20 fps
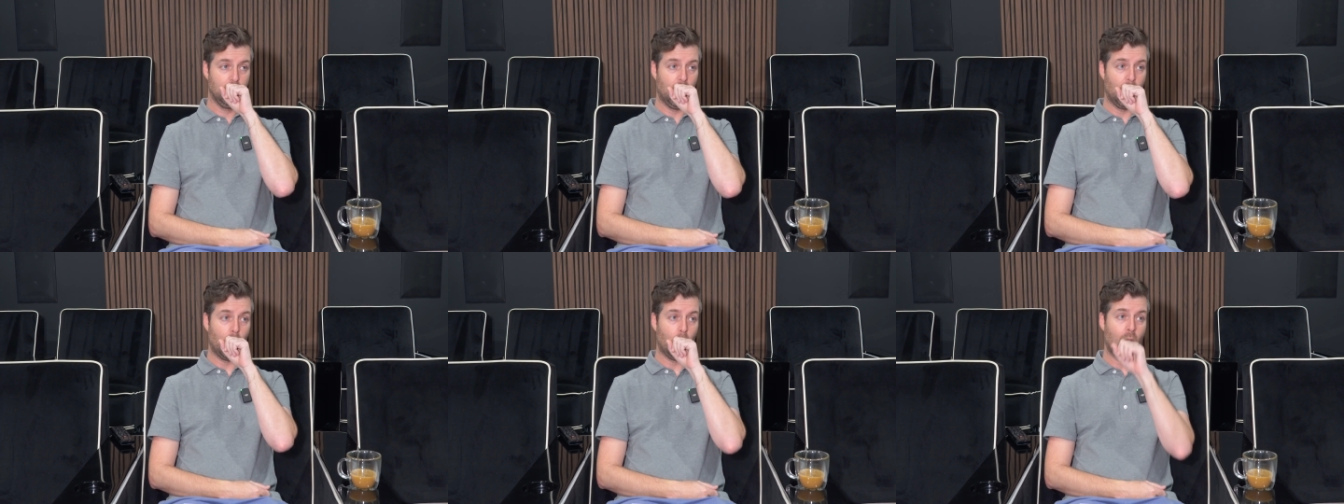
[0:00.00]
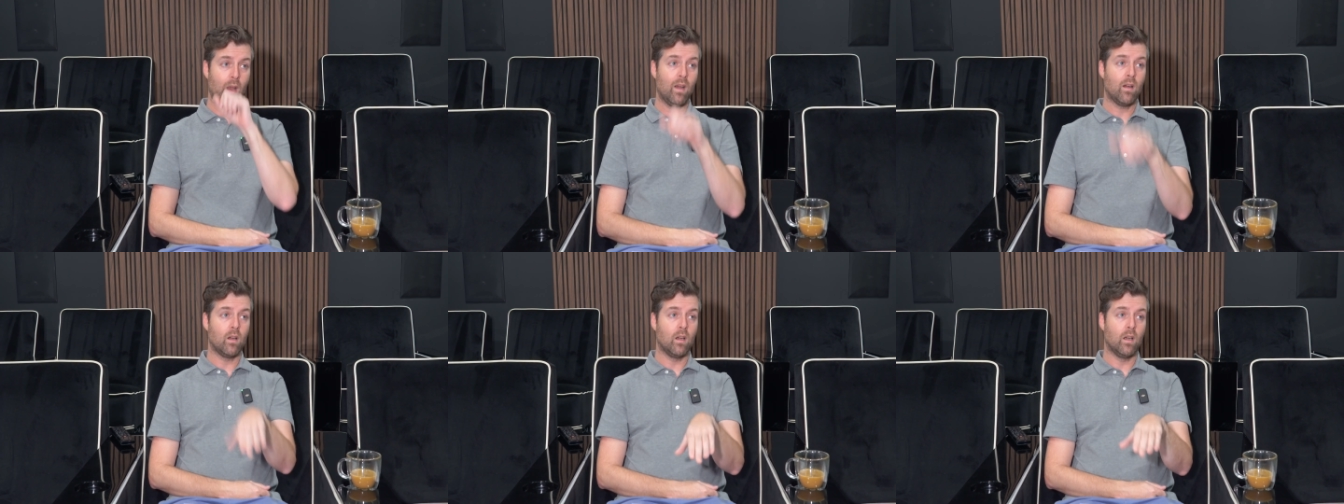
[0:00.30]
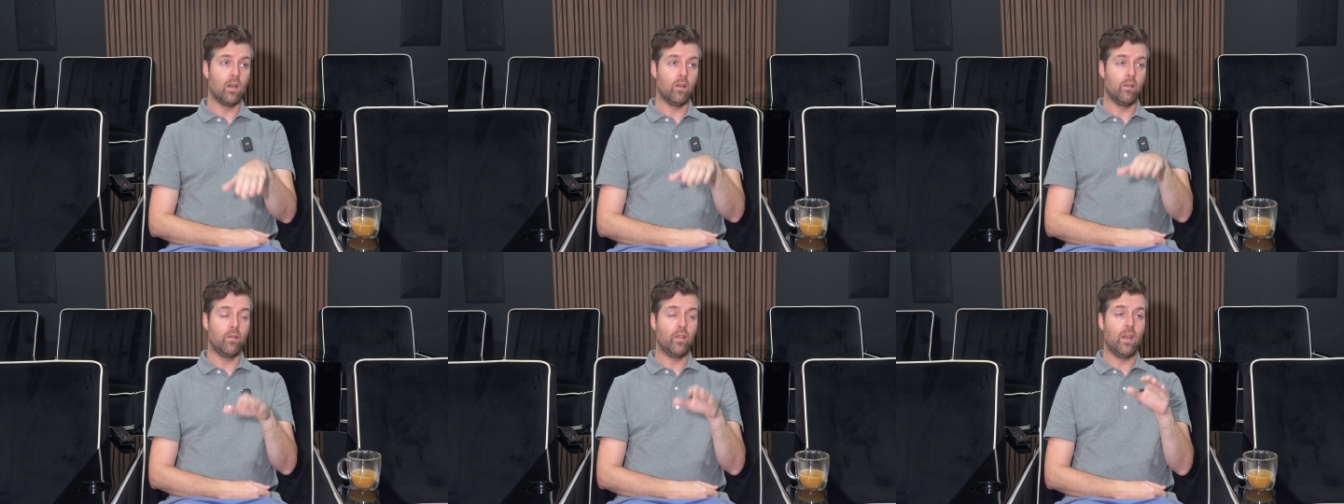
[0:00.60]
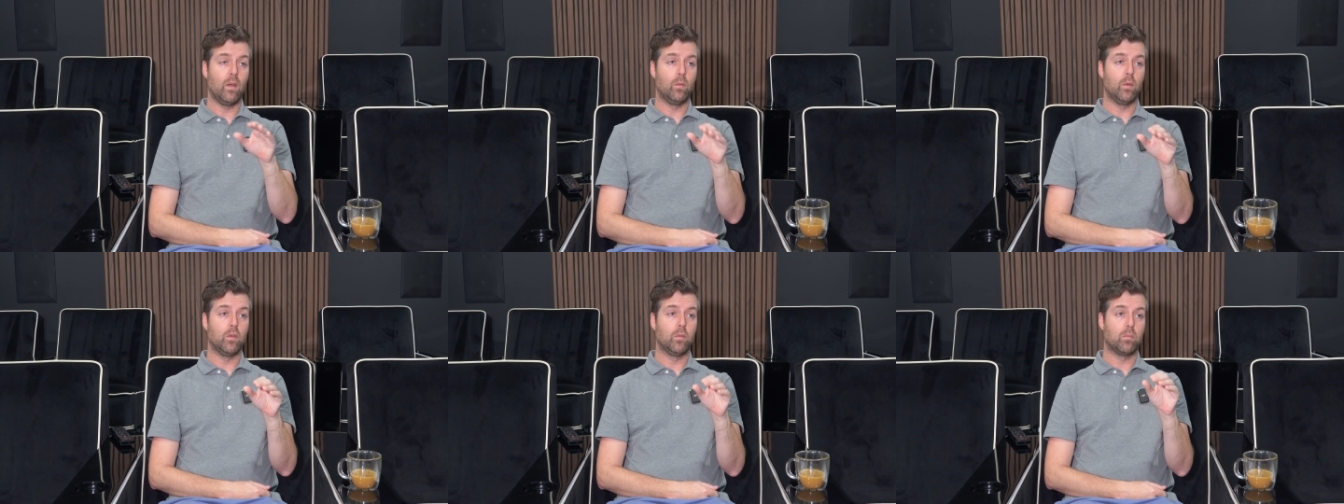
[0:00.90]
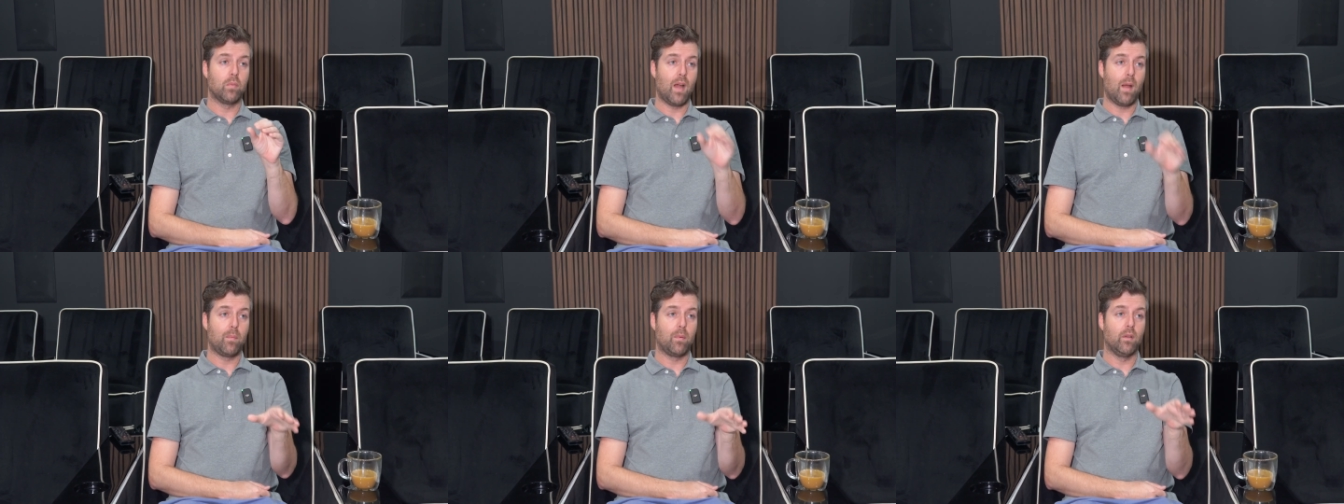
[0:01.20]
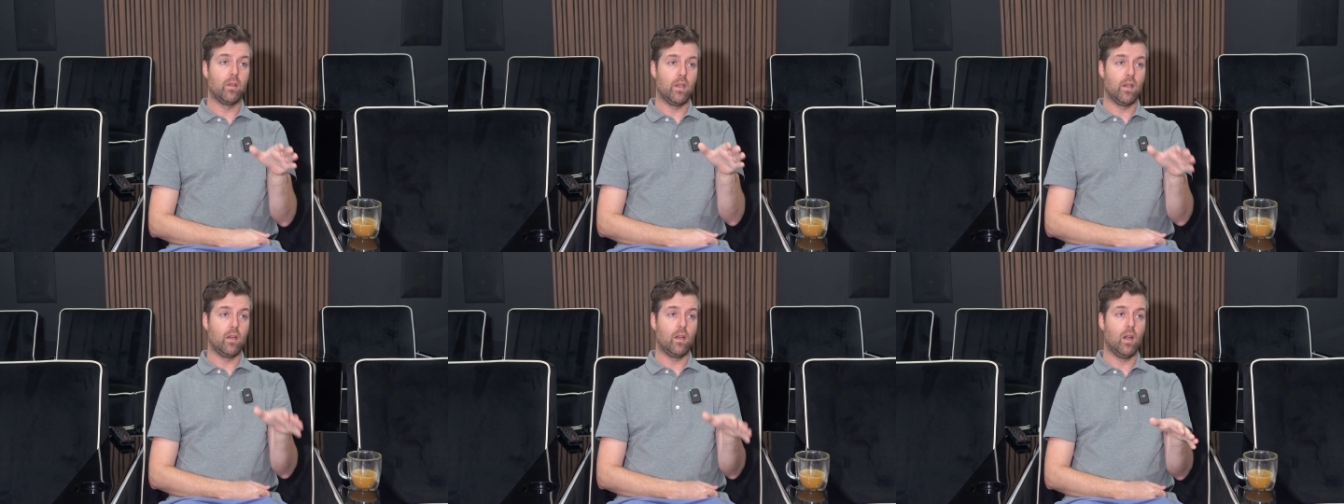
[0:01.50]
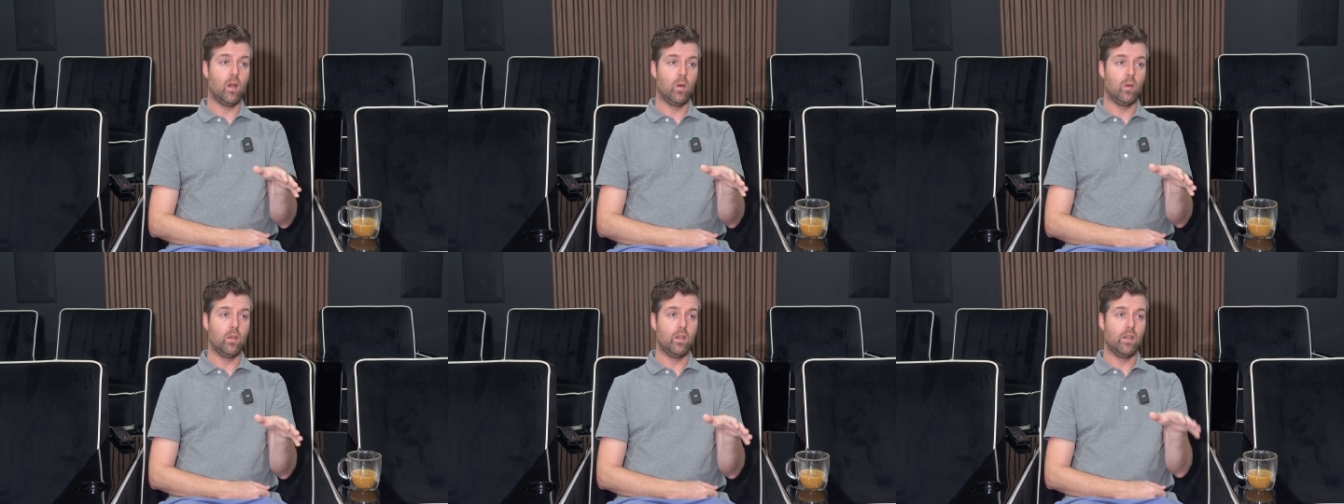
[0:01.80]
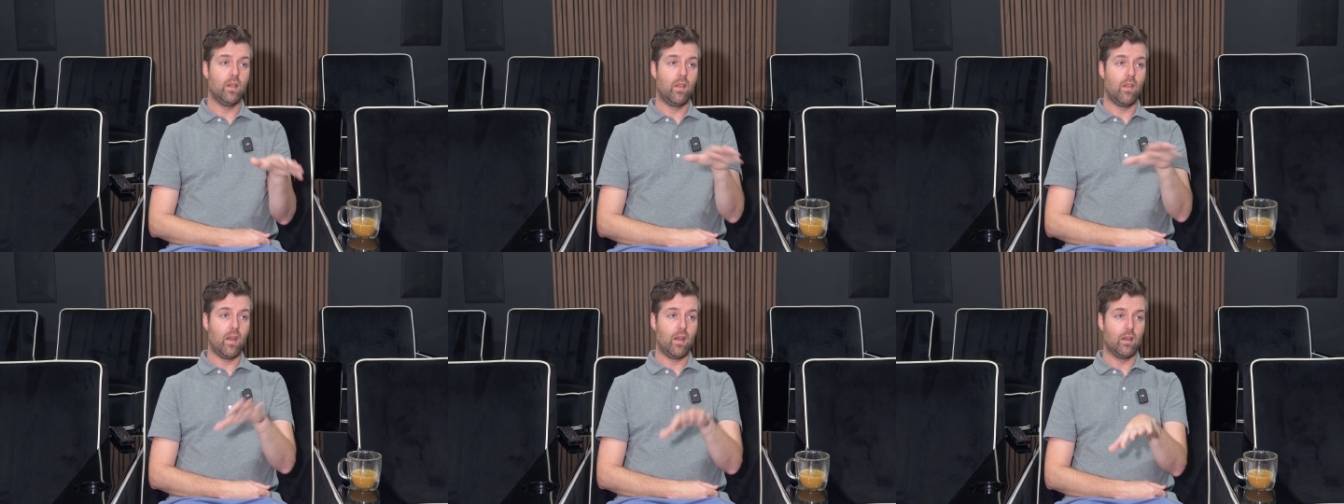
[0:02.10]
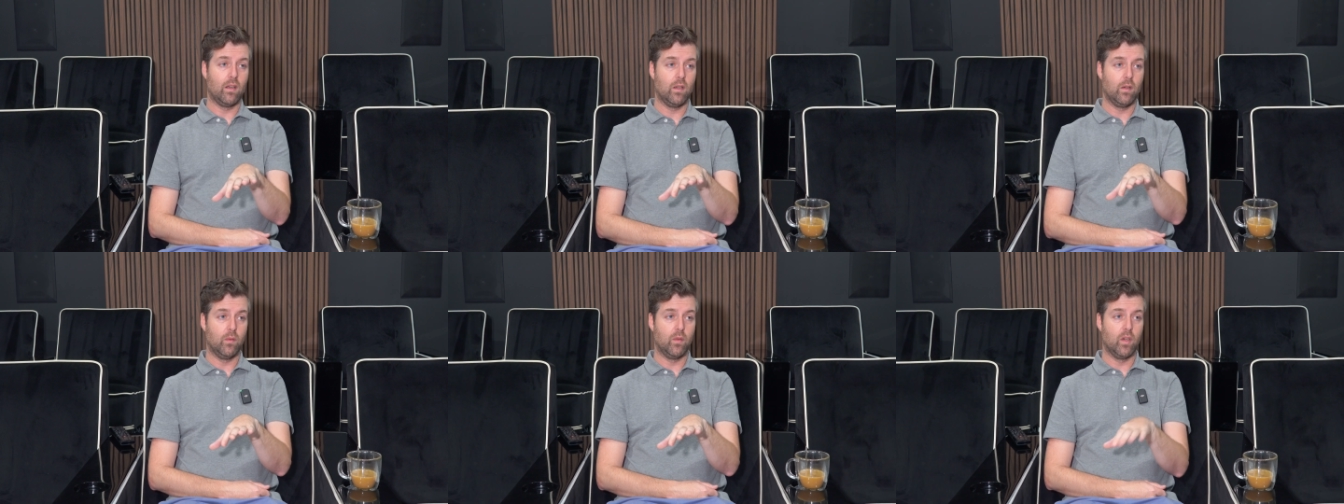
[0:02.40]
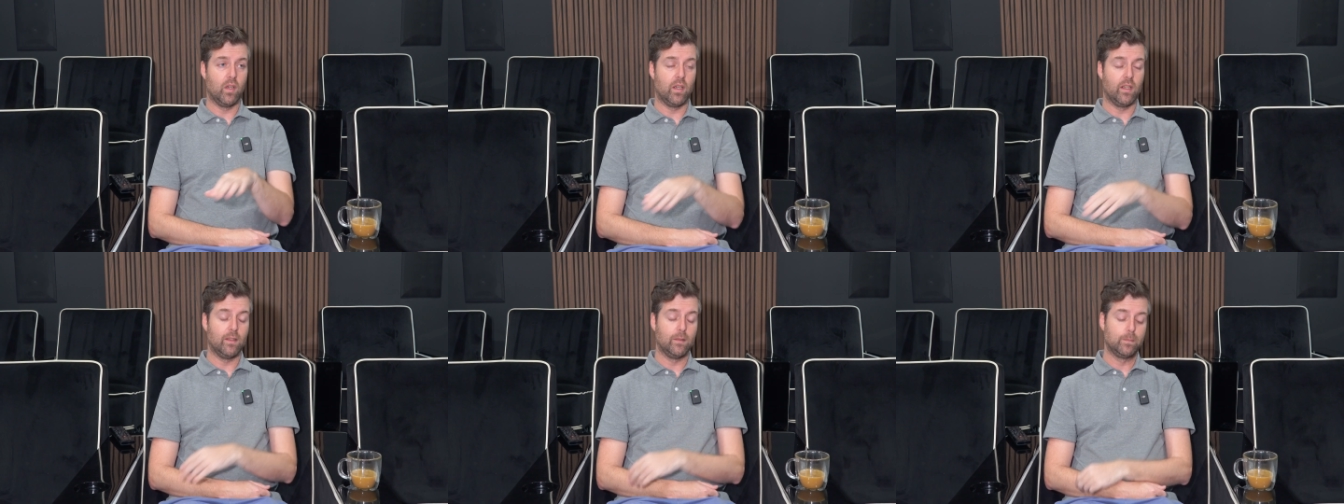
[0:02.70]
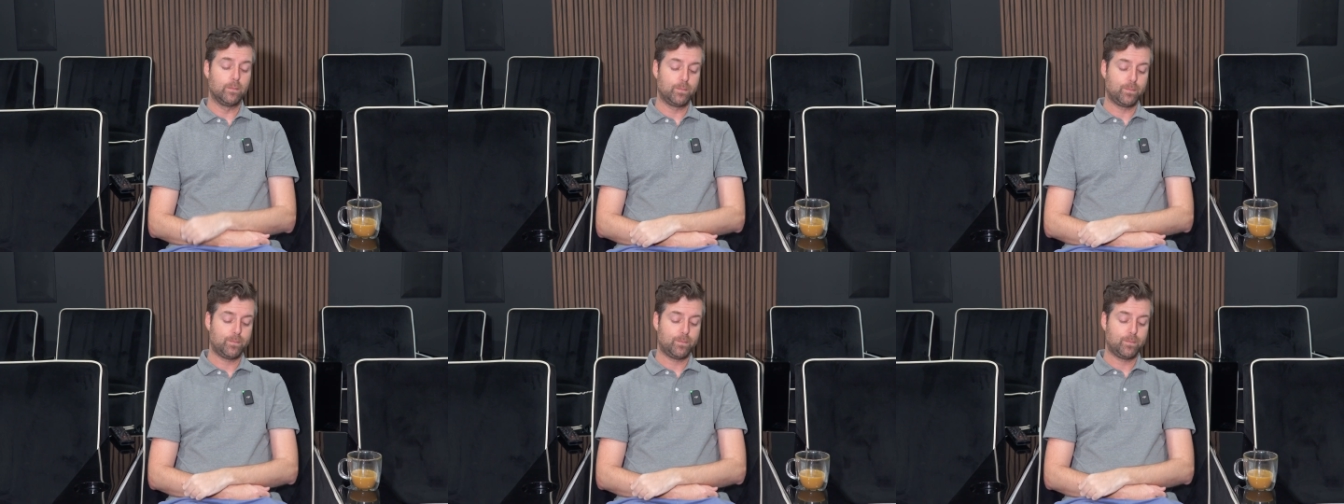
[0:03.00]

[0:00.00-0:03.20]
aware of that was properly encoded and then converted.